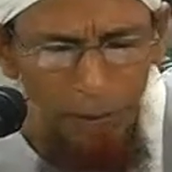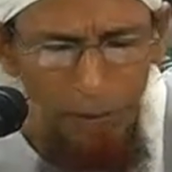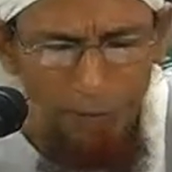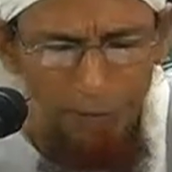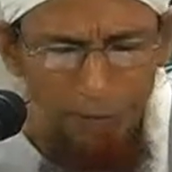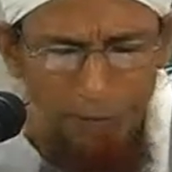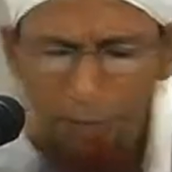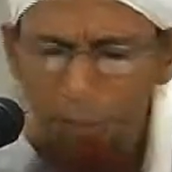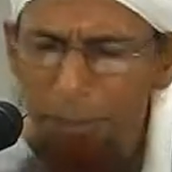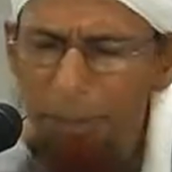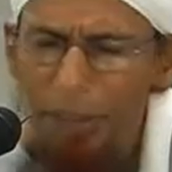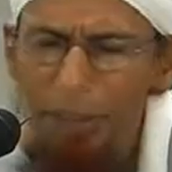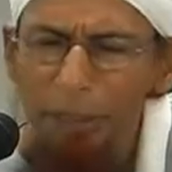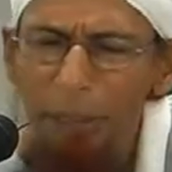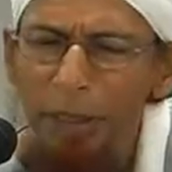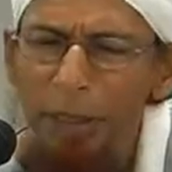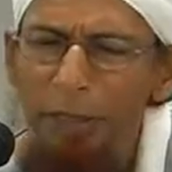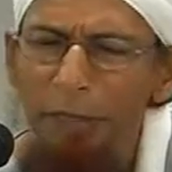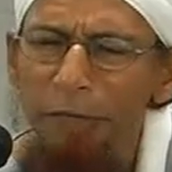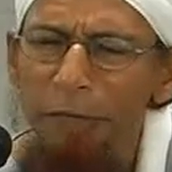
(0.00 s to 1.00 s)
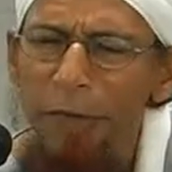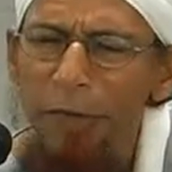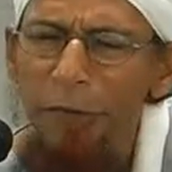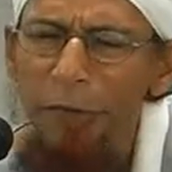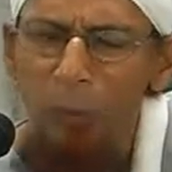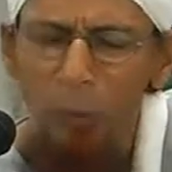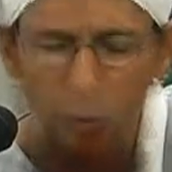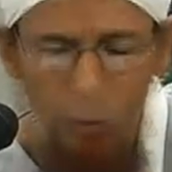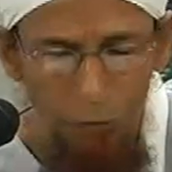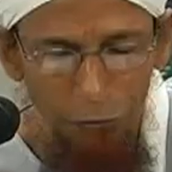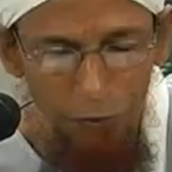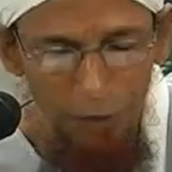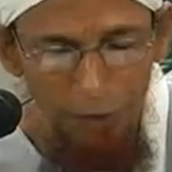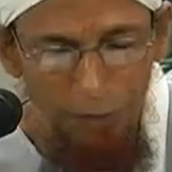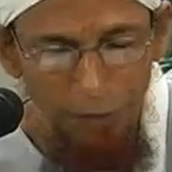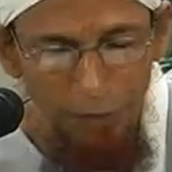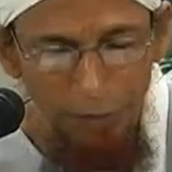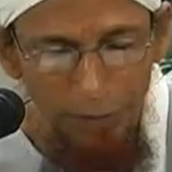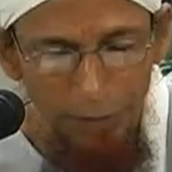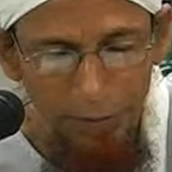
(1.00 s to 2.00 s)
Some people are very
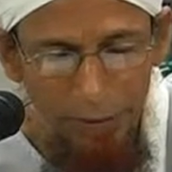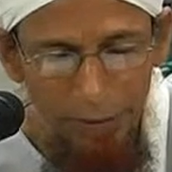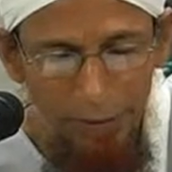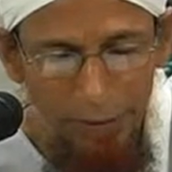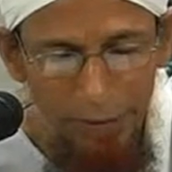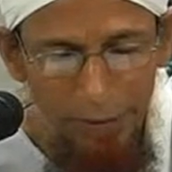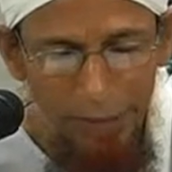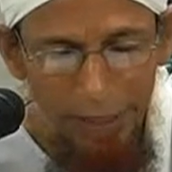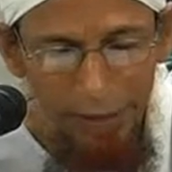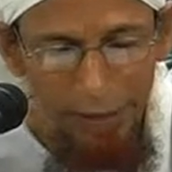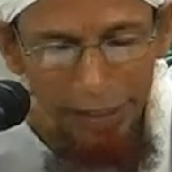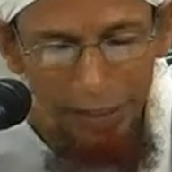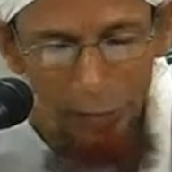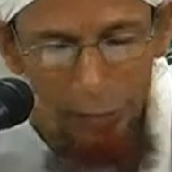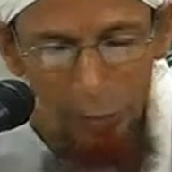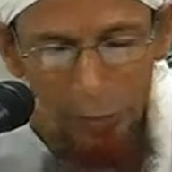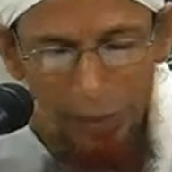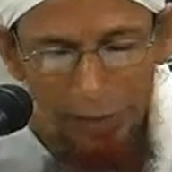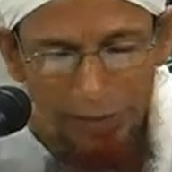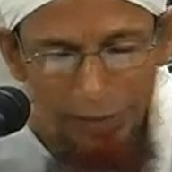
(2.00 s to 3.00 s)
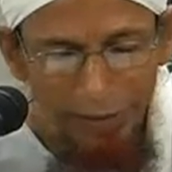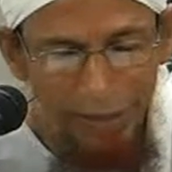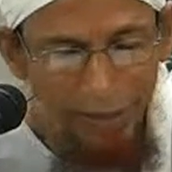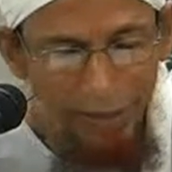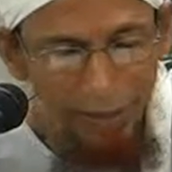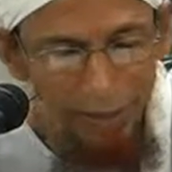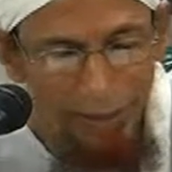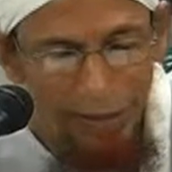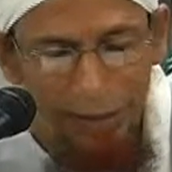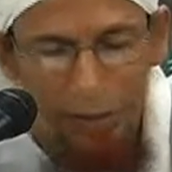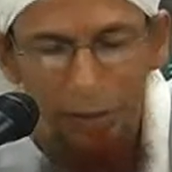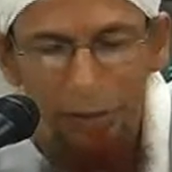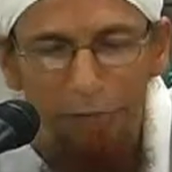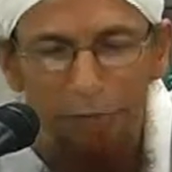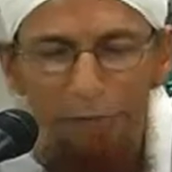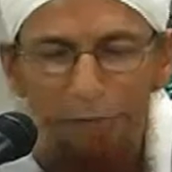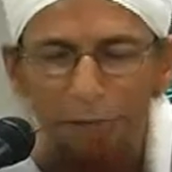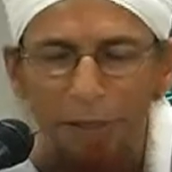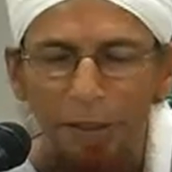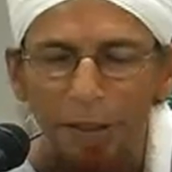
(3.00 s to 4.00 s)
worried that they do not get
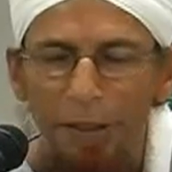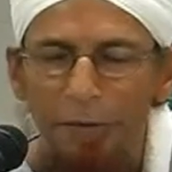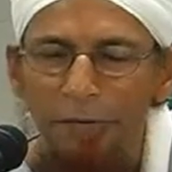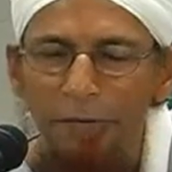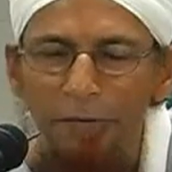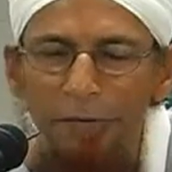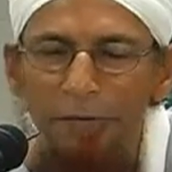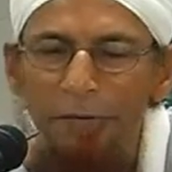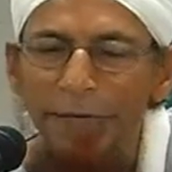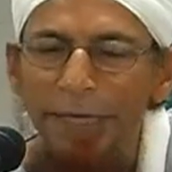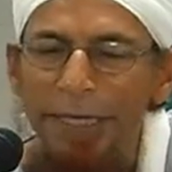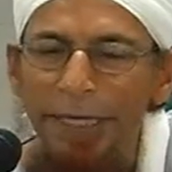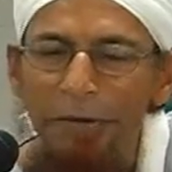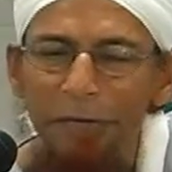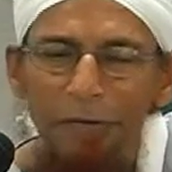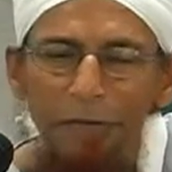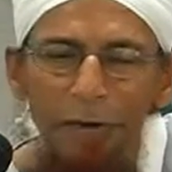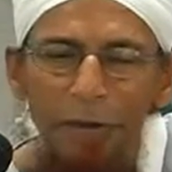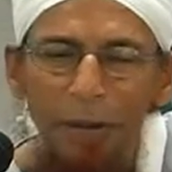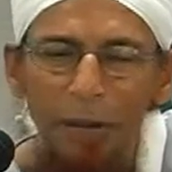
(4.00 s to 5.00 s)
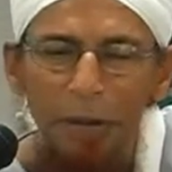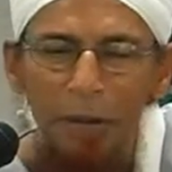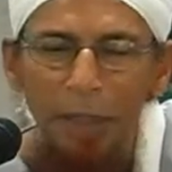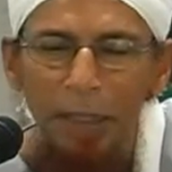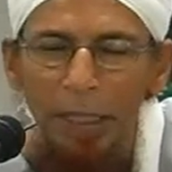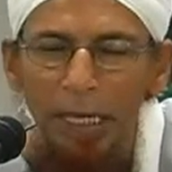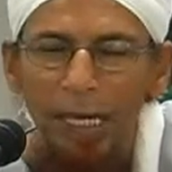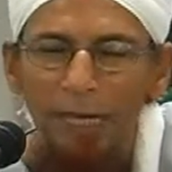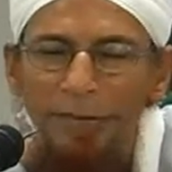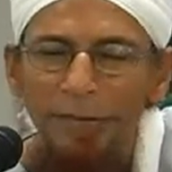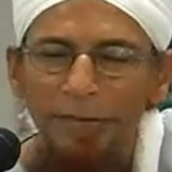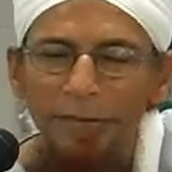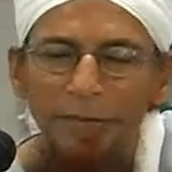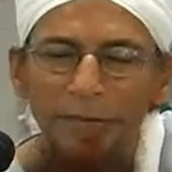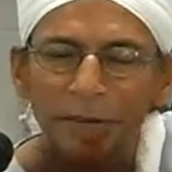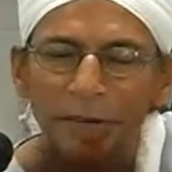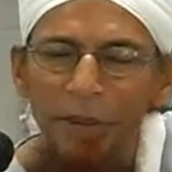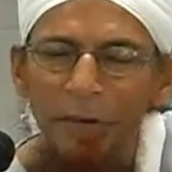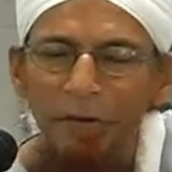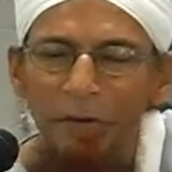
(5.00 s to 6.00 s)
enough flavor and
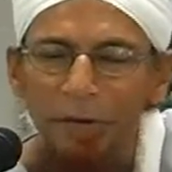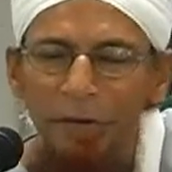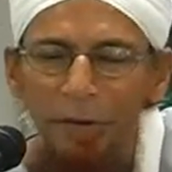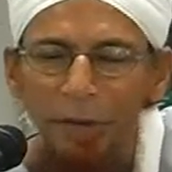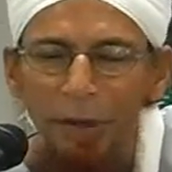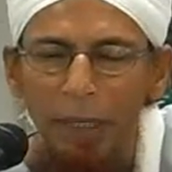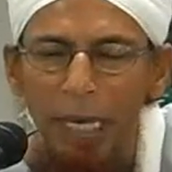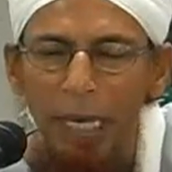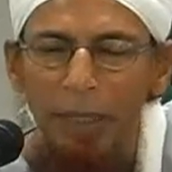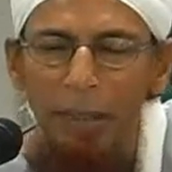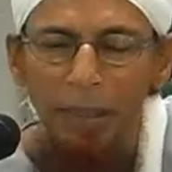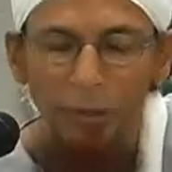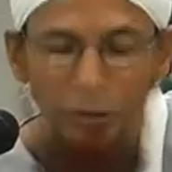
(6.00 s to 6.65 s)
savor and